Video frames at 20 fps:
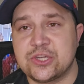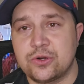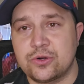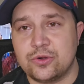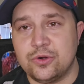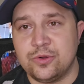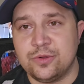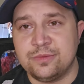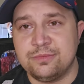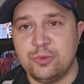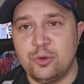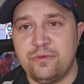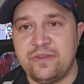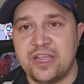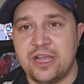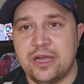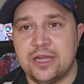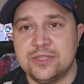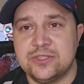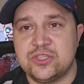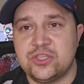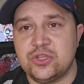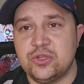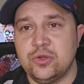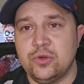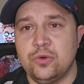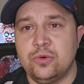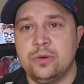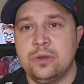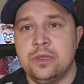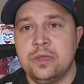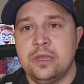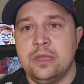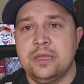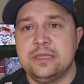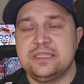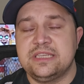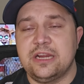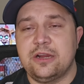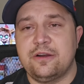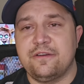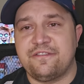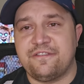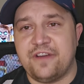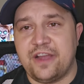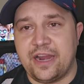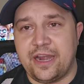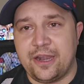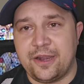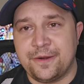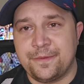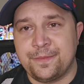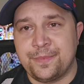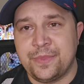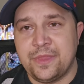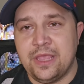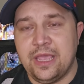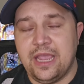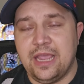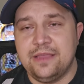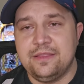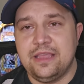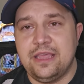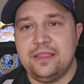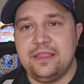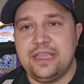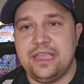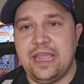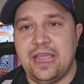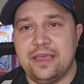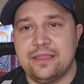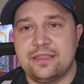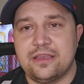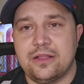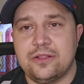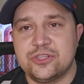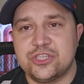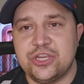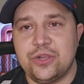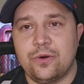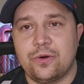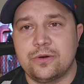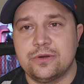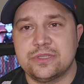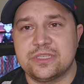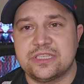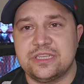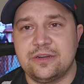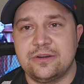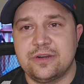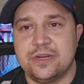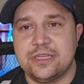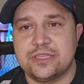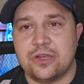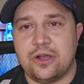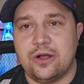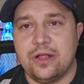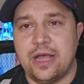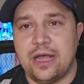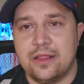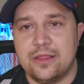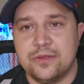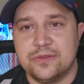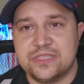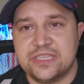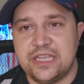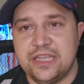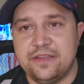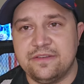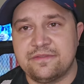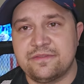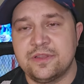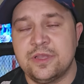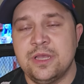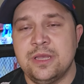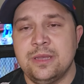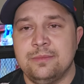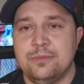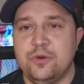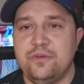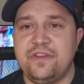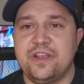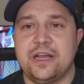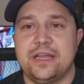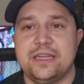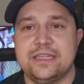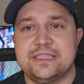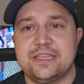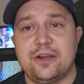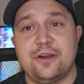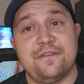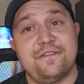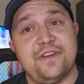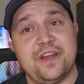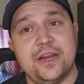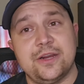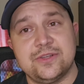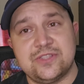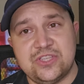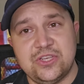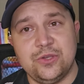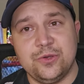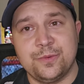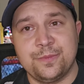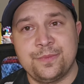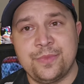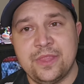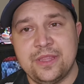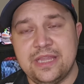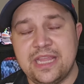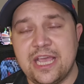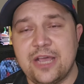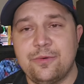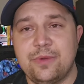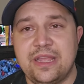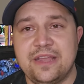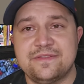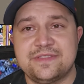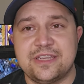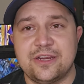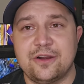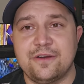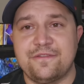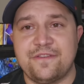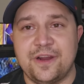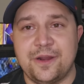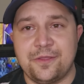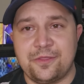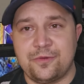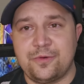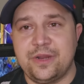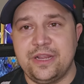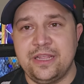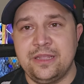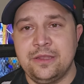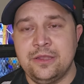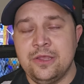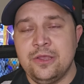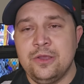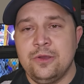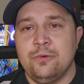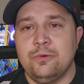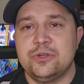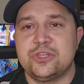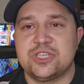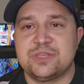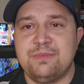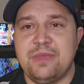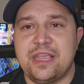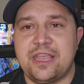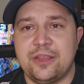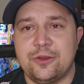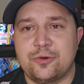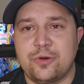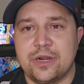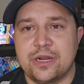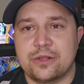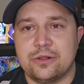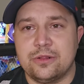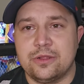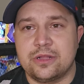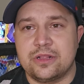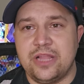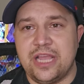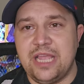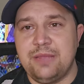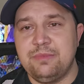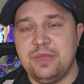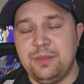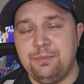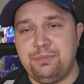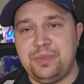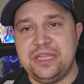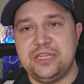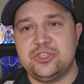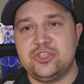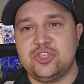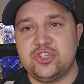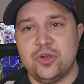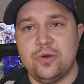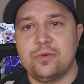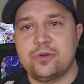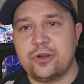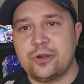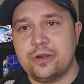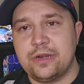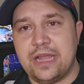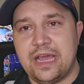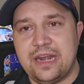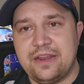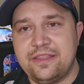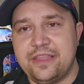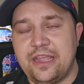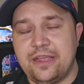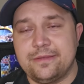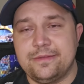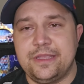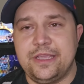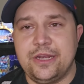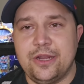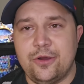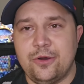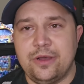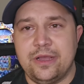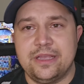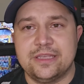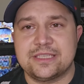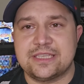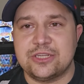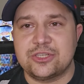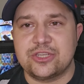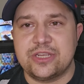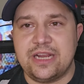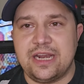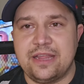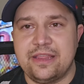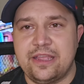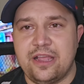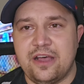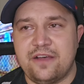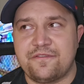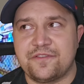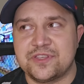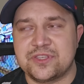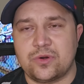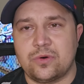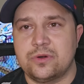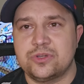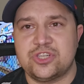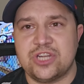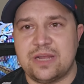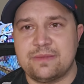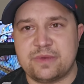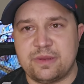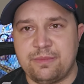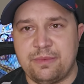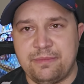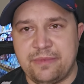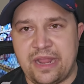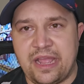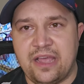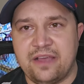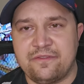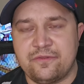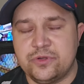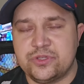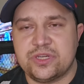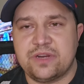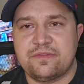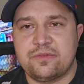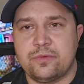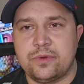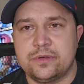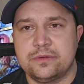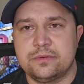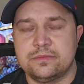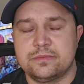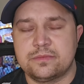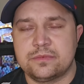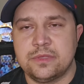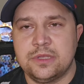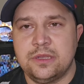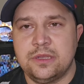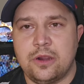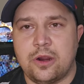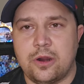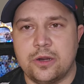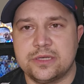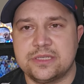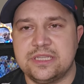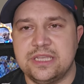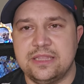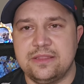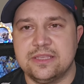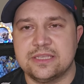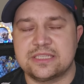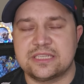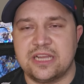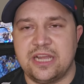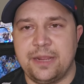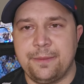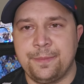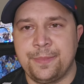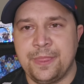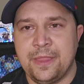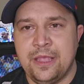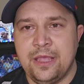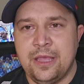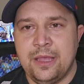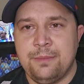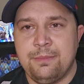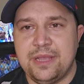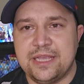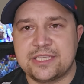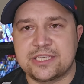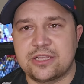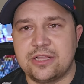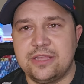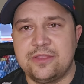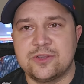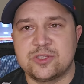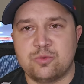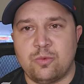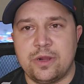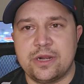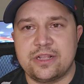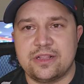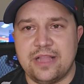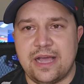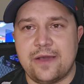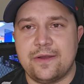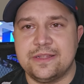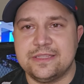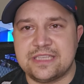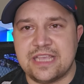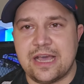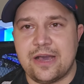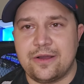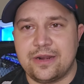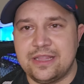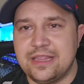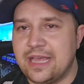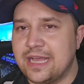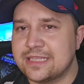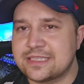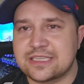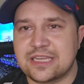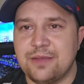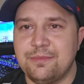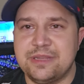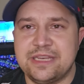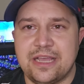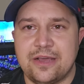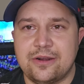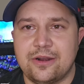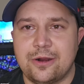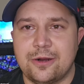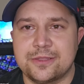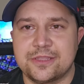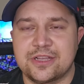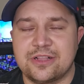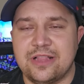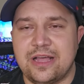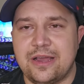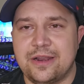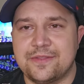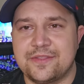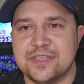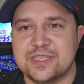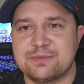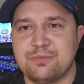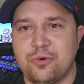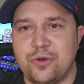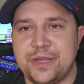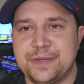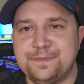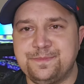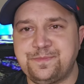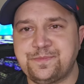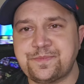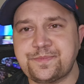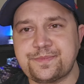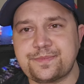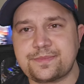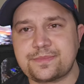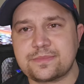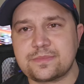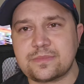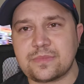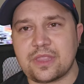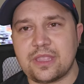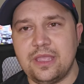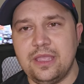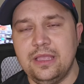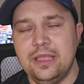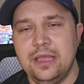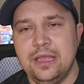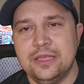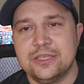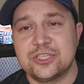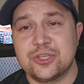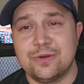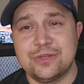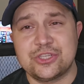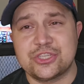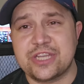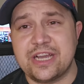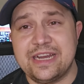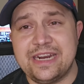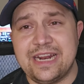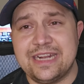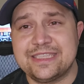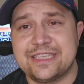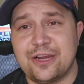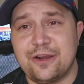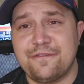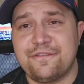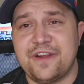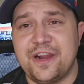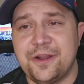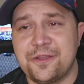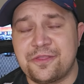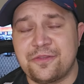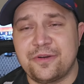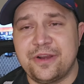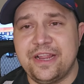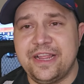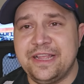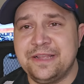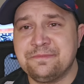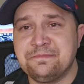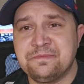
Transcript: Circle, moving on to Terrifier, and then the anthology horror series All Hallows Eve, moving on to Terrifier two. Now we have Terrifier three, which is making critical acclaim. It beat Joker out of the, you know, essentially out of the office, or chopped him in half, whichever one Art did this time. Basically, there's one clown in town, and that's coming down to Art the Clown at this point. So I just got out of Terrifier three.